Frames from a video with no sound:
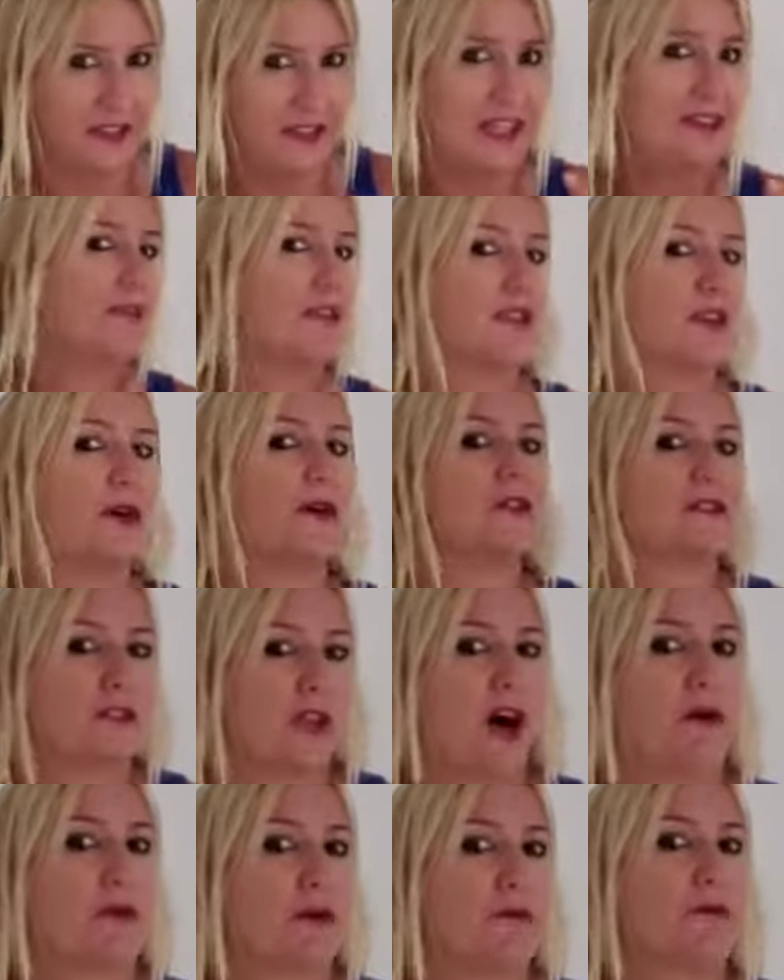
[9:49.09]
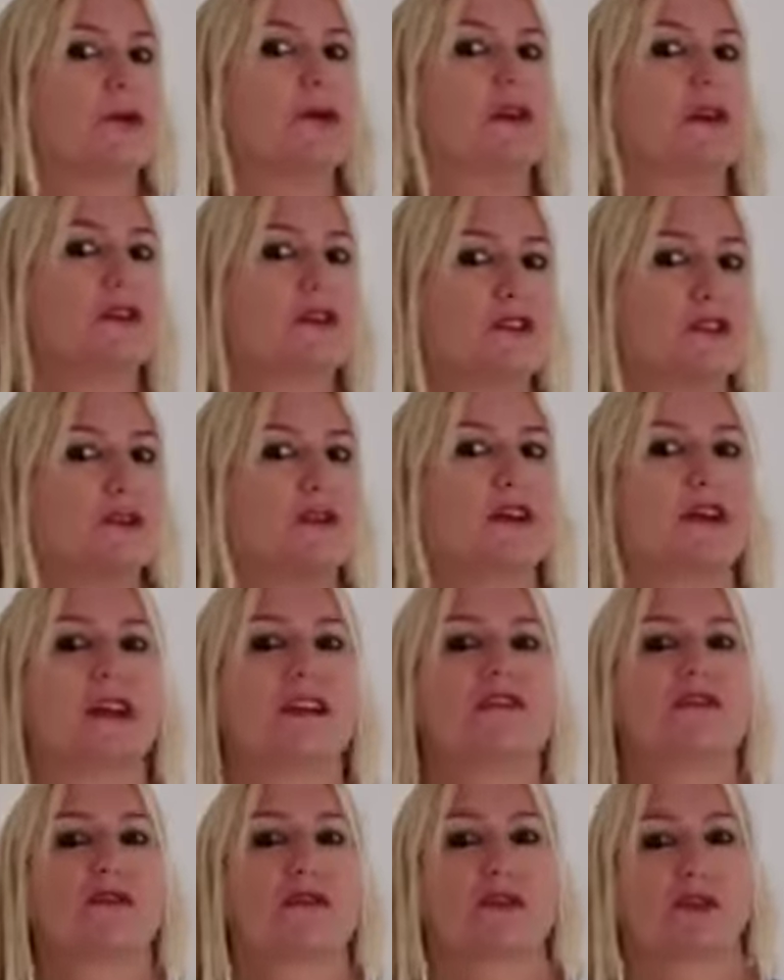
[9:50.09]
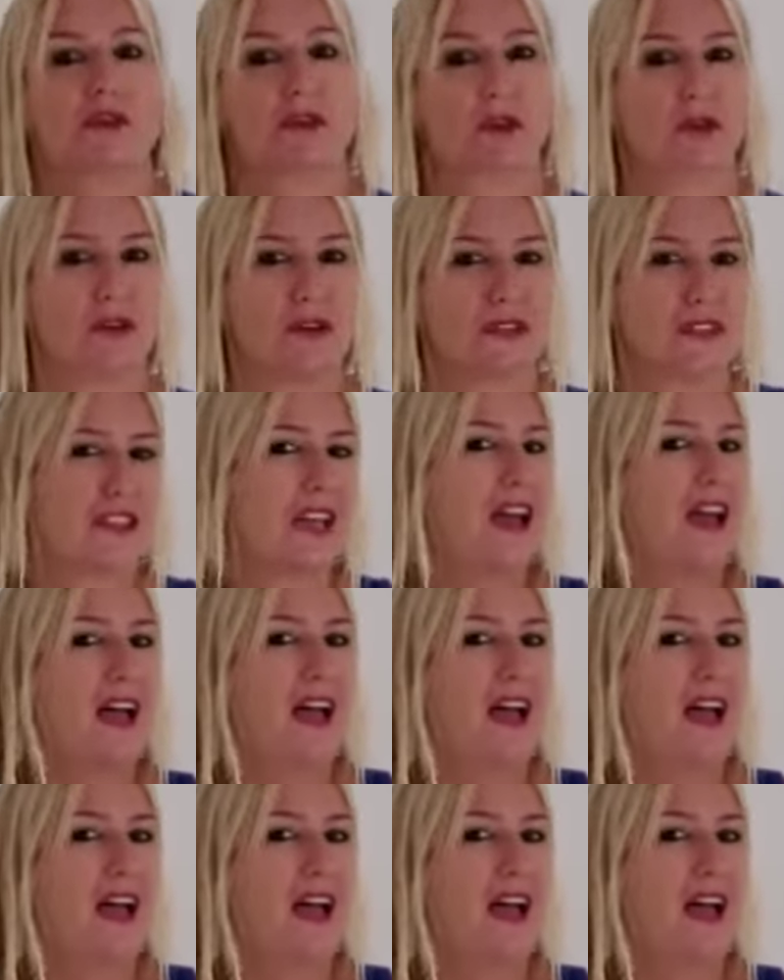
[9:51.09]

even though it's not. We're really doing it for the tourists.